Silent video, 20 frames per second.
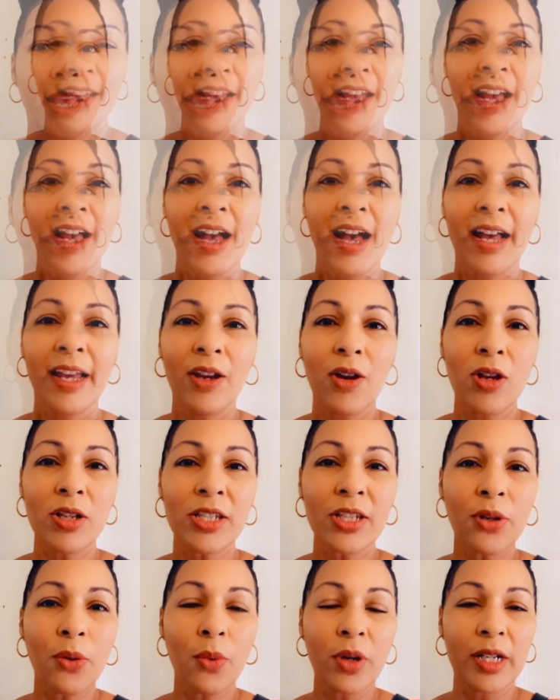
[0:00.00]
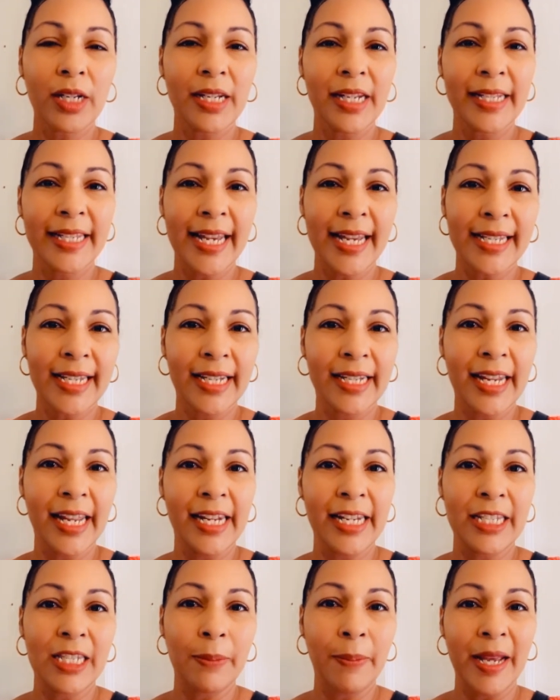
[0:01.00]
And I also wanted a
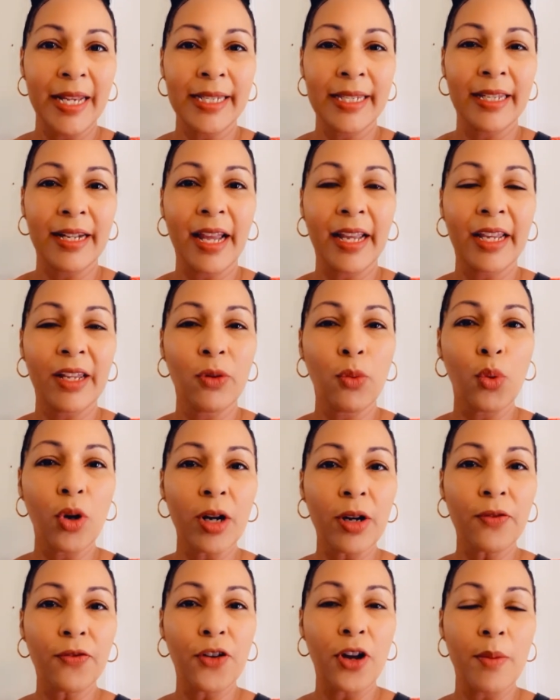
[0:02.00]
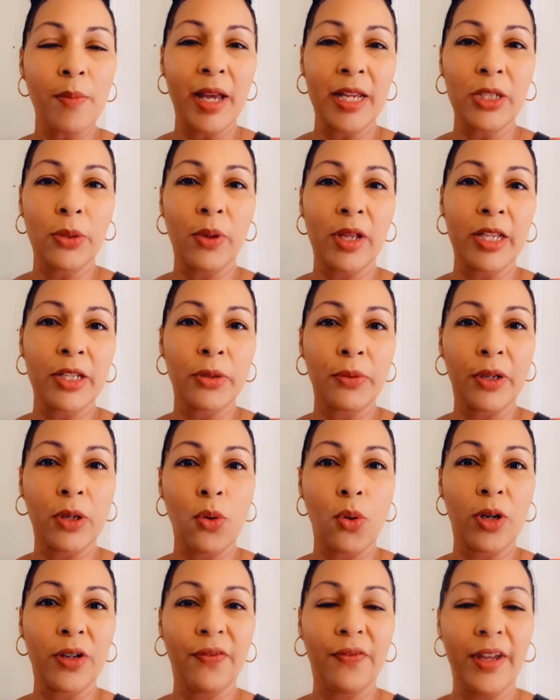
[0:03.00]
designated space that I can work from as well as
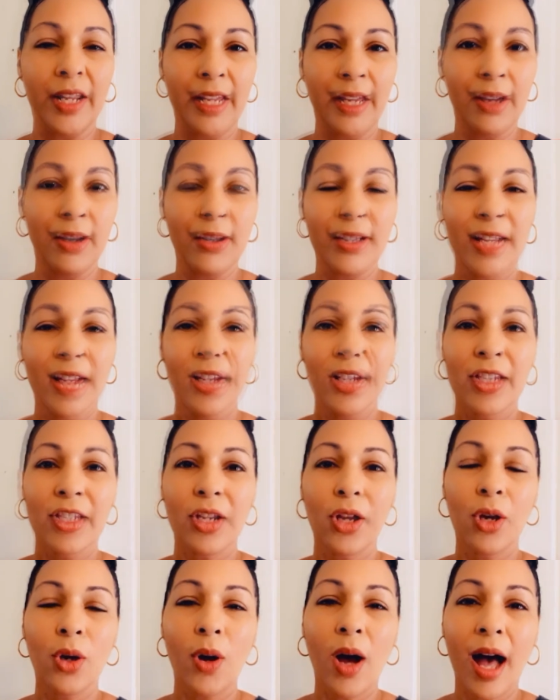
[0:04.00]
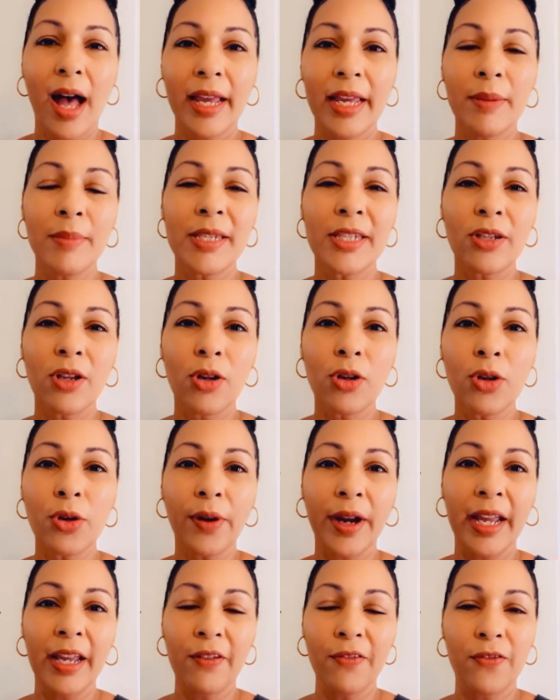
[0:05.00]
record videos. So I am so
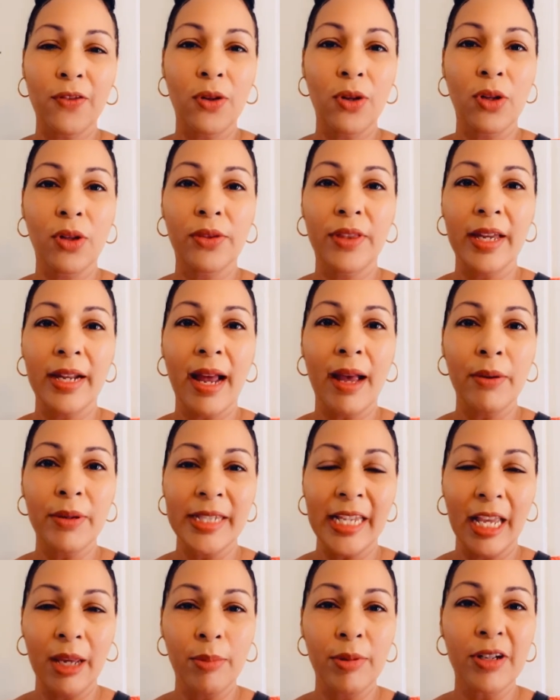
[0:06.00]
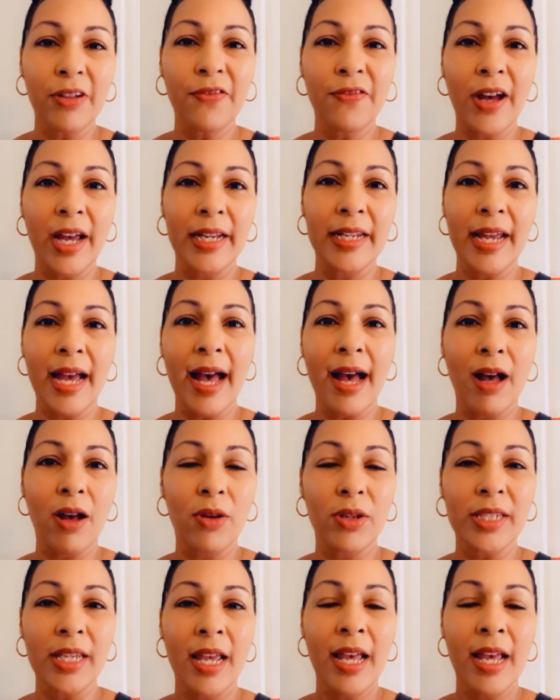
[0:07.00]
grateful that I was able to find a house